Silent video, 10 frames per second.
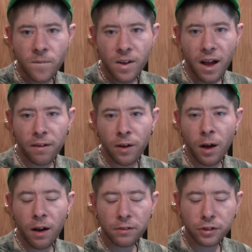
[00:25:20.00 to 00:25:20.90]
I don't know,
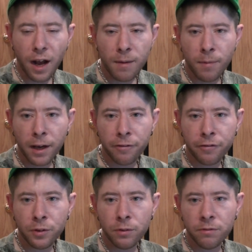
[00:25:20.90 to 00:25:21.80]
I'll try to make a
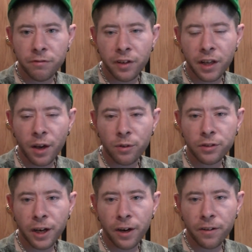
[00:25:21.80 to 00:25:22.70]
few
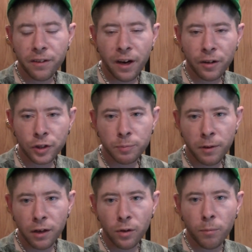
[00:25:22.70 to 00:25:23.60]
videos here and there. Just
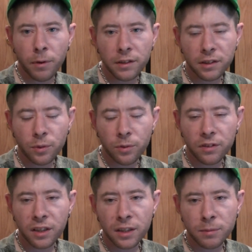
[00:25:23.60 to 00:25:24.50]
been a little busy doing
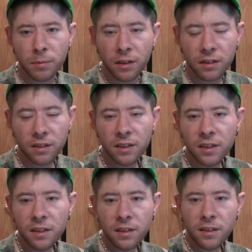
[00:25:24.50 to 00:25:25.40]
things, but
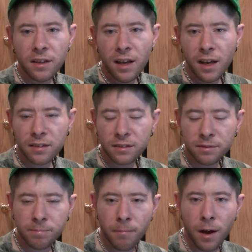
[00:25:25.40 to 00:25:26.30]

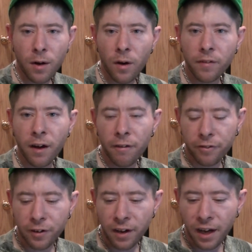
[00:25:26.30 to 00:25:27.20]
that's about all I've got
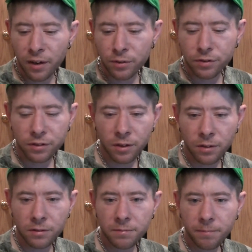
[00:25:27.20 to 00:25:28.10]
for now.
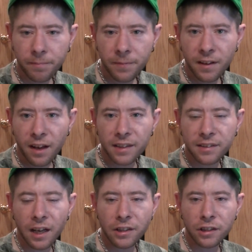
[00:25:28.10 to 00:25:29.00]
So like I
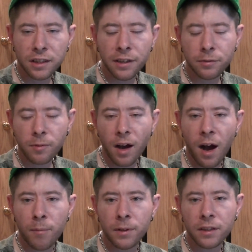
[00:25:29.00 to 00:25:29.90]
said, just leave some
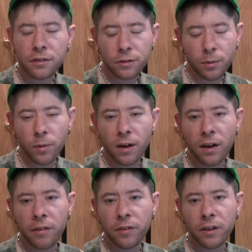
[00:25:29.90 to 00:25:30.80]
comments or
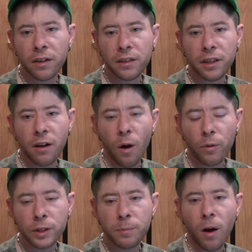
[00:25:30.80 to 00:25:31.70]
whatever, and I'll
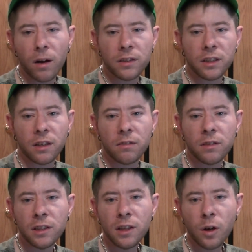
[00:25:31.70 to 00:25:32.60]
respond,
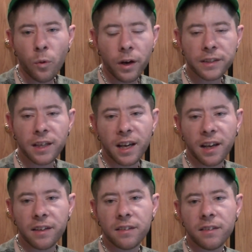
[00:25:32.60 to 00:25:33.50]
quick as I
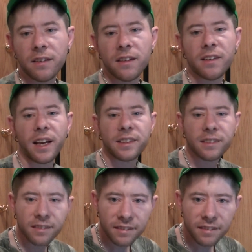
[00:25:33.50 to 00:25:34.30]
can. Thanks.